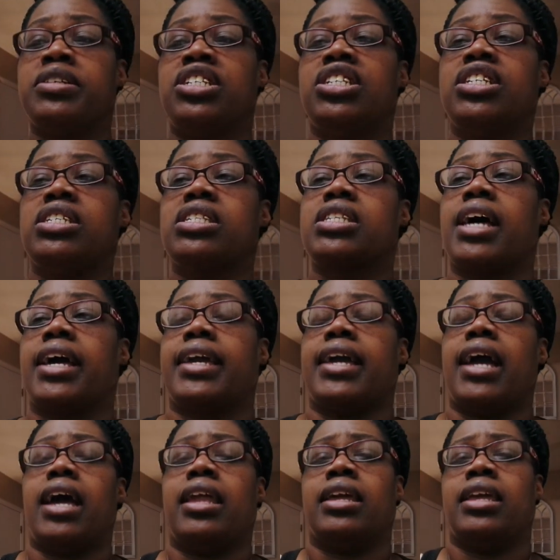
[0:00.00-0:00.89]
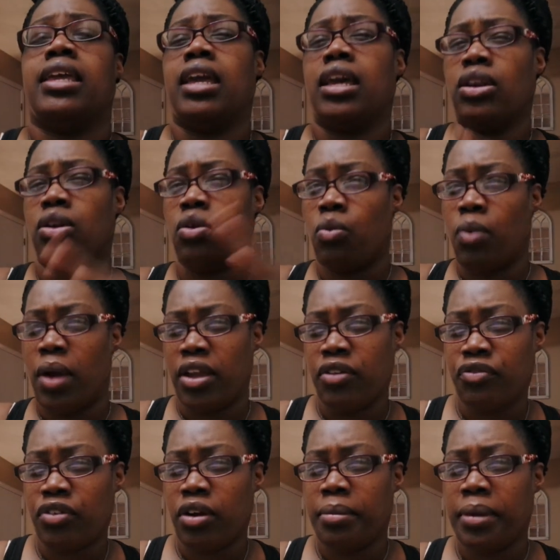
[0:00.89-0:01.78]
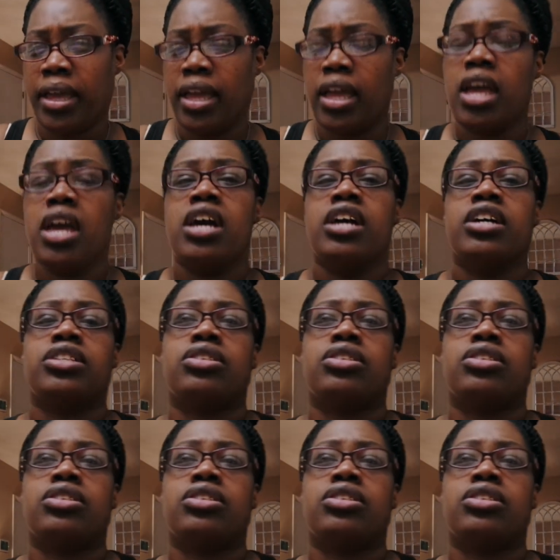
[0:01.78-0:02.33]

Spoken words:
but she's like kind of getting away from it.